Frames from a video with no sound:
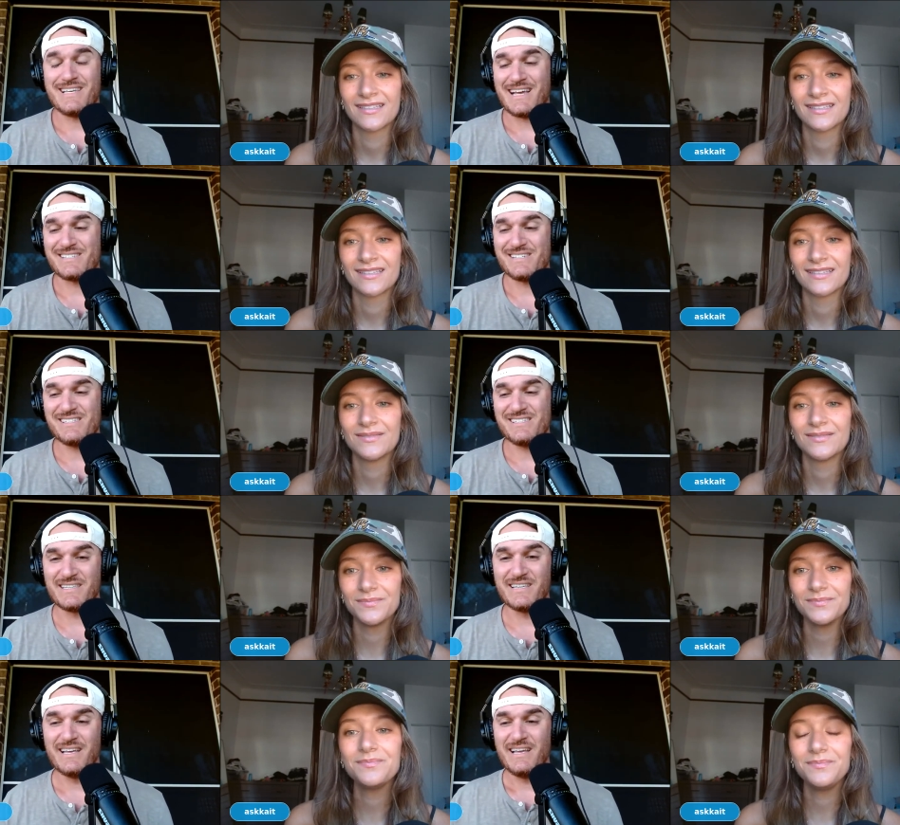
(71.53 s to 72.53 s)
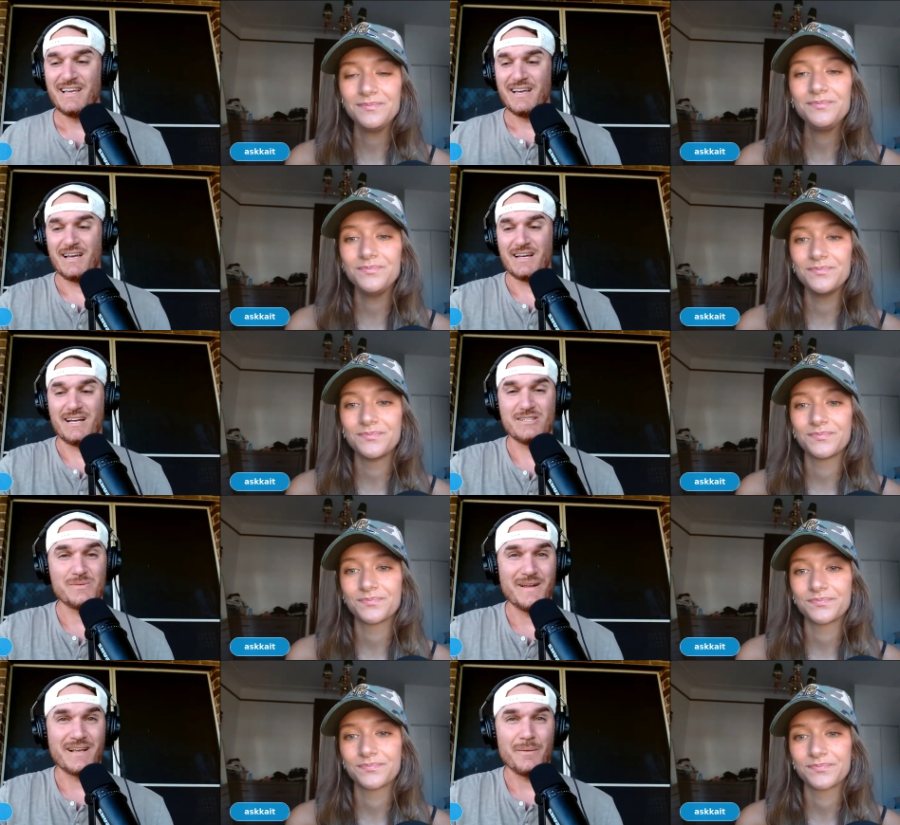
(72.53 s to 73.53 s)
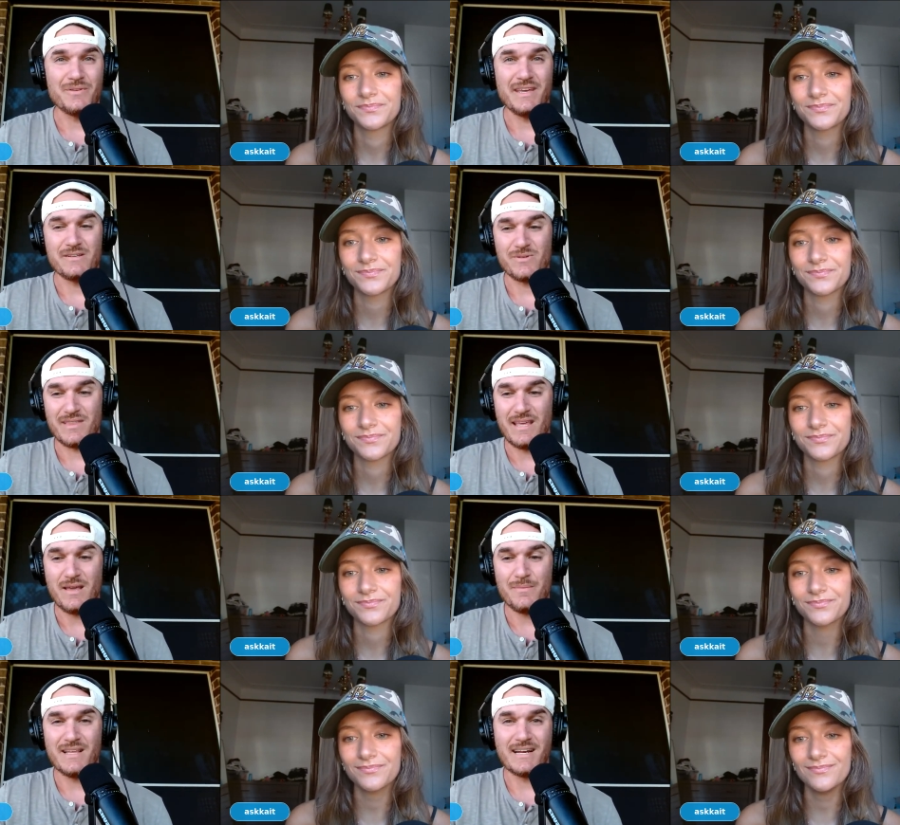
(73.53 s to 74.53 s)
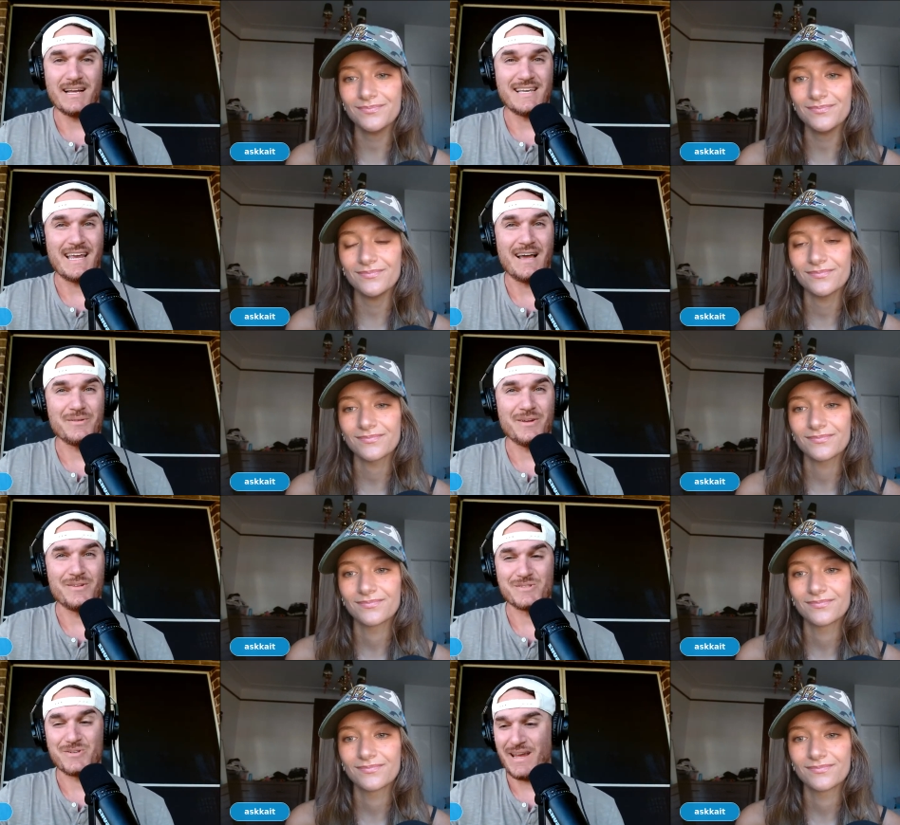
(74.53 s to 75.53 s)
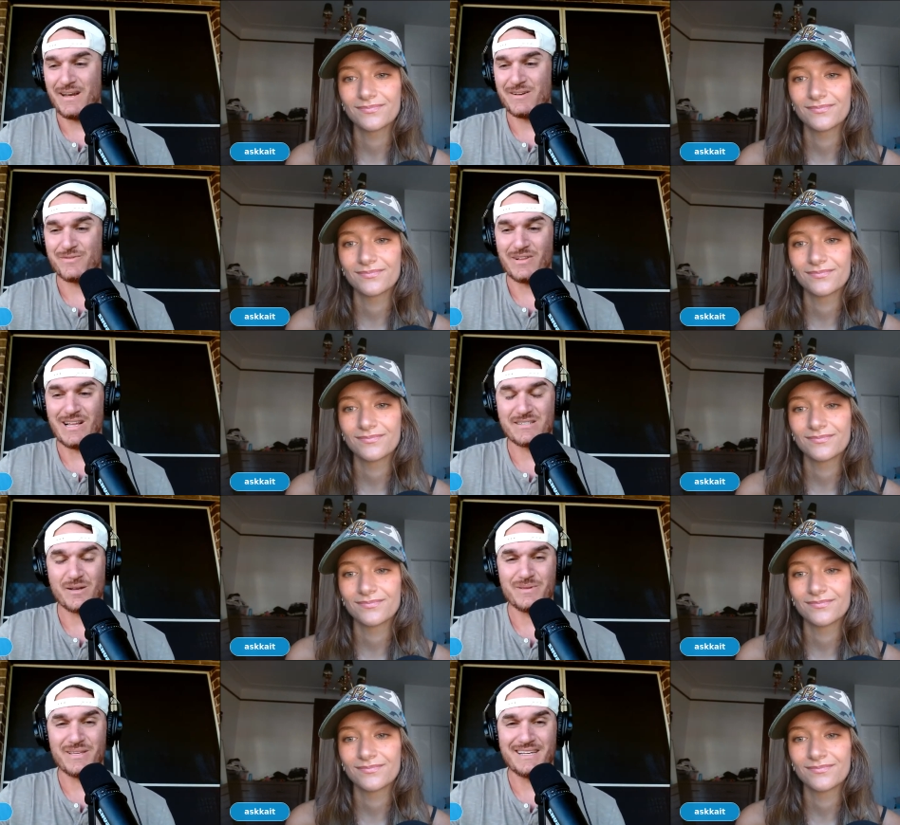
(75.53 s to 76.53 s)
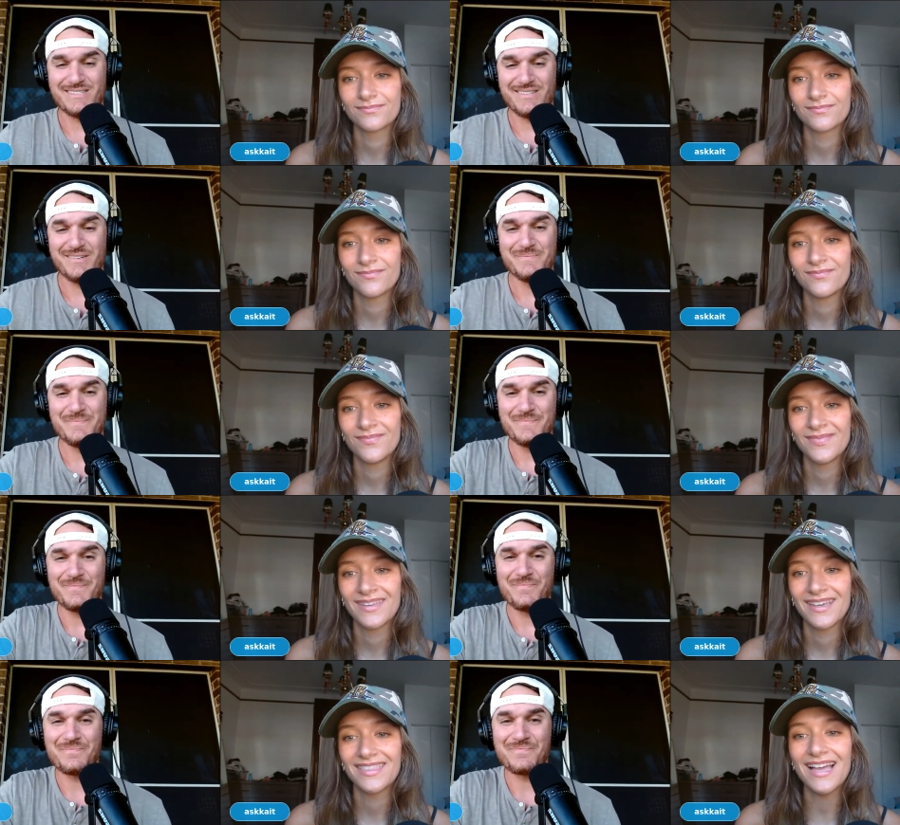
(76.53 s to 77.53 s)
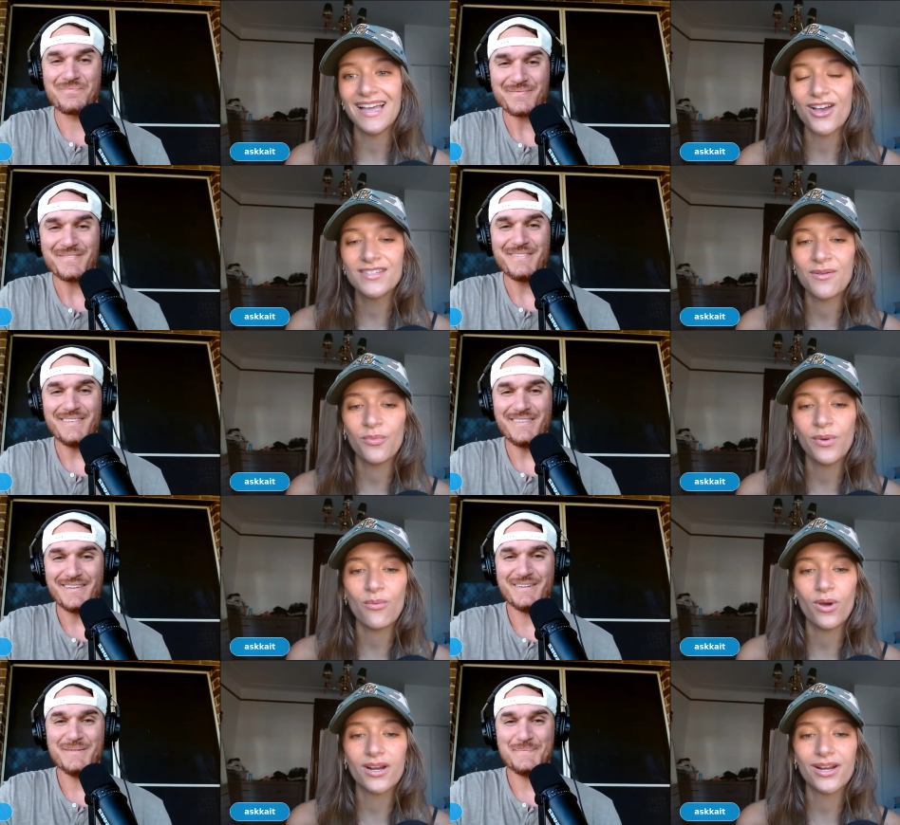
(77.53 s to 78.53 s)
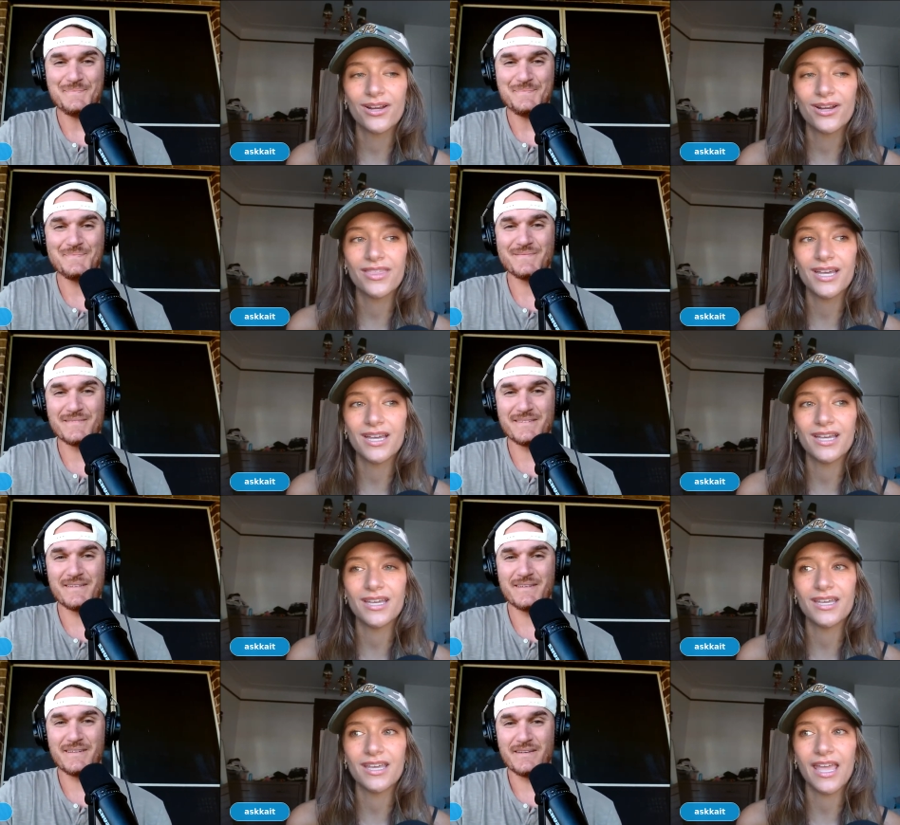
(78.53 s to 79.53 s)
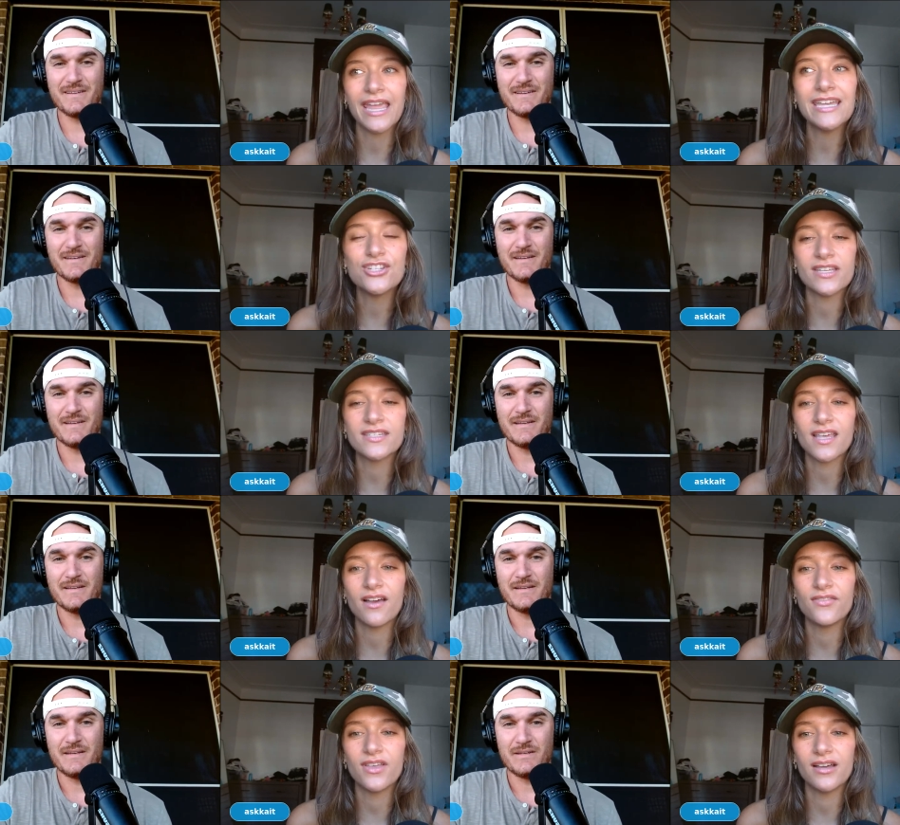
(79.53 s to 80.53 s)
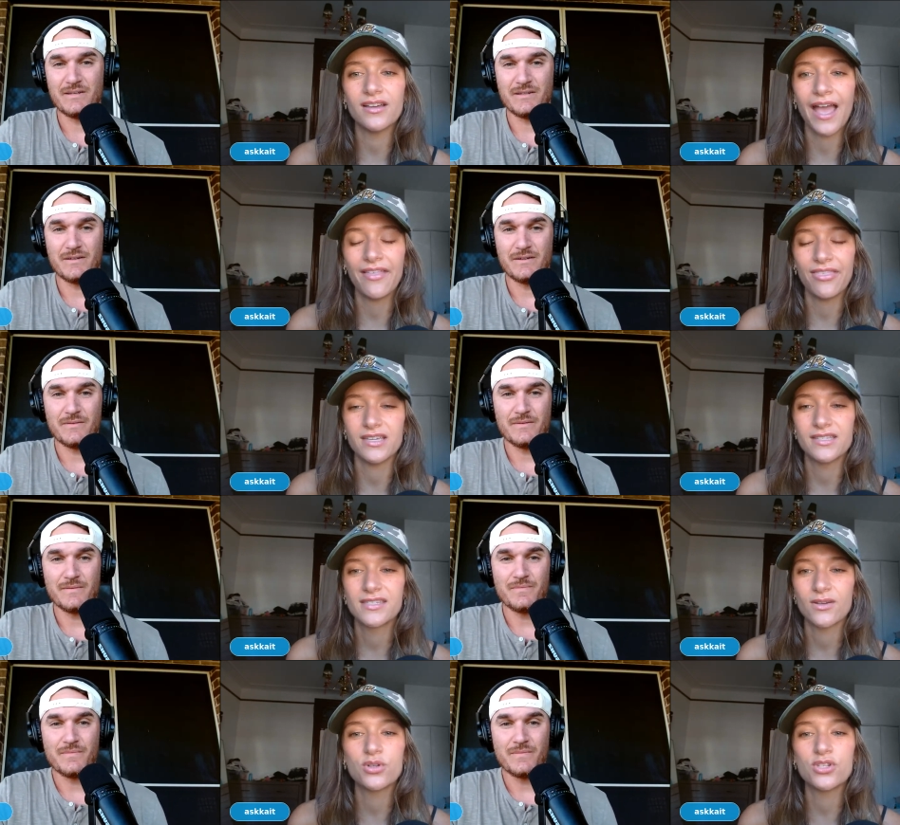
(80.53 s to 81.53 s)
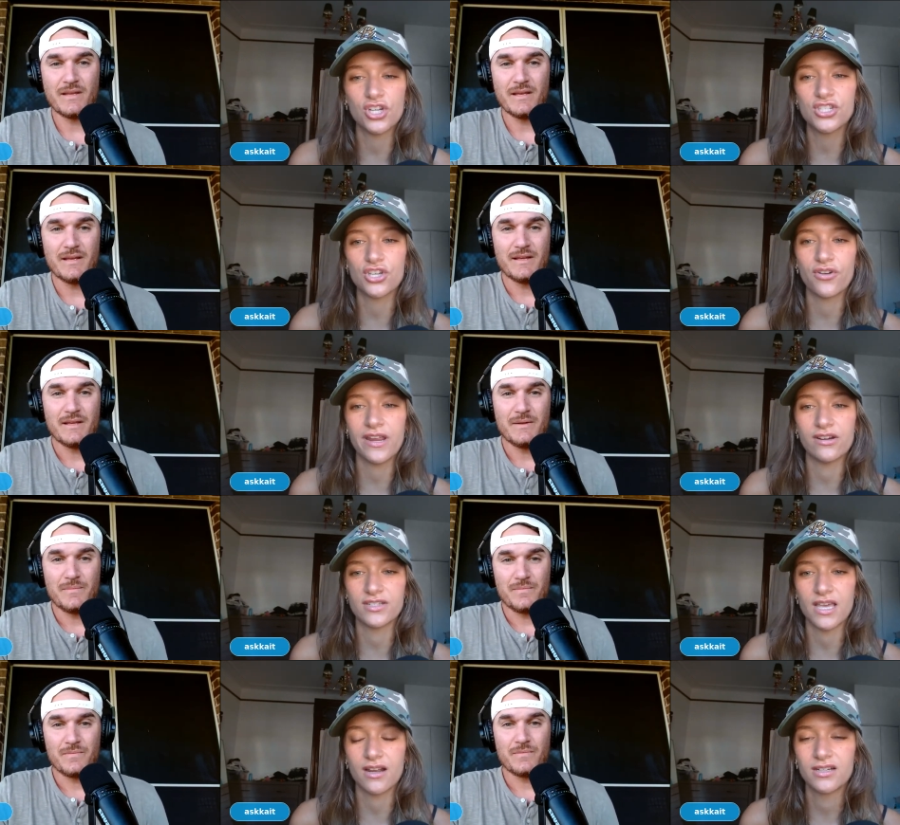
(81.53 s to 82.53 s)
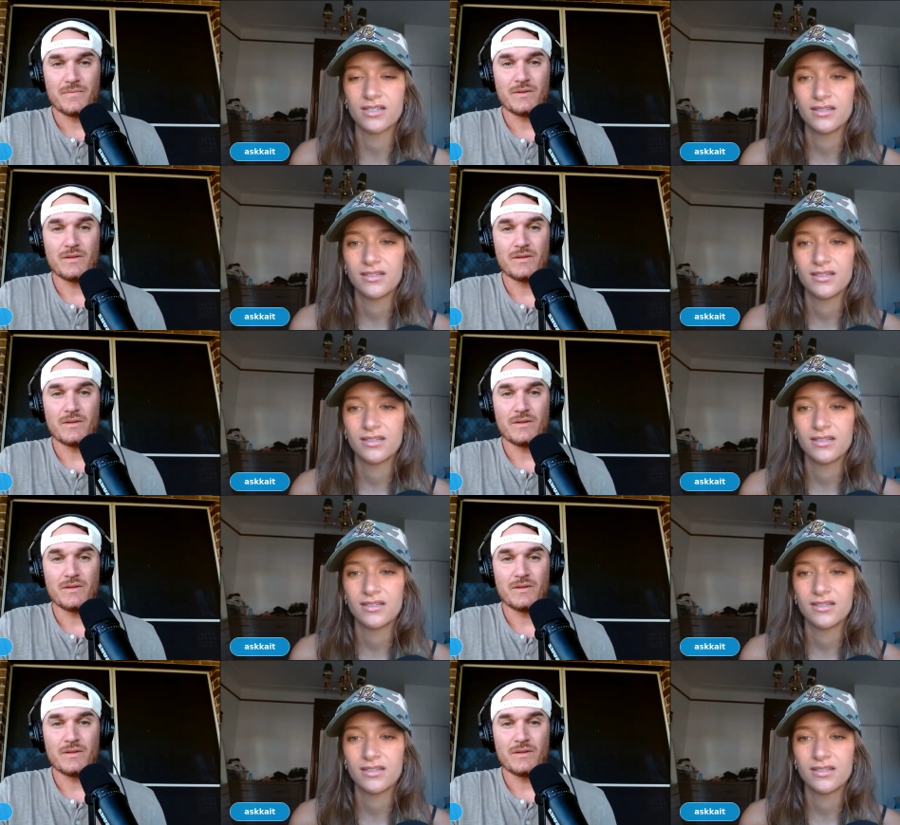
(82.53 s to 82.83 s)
Speaker 1: Texas, and uh, got to spend a couple days with them, and then got to hang out with all those creators for the last couple days.
Speaker 2: That's awesome. Wait, what are the ages of the athletes, or is it just the creators there?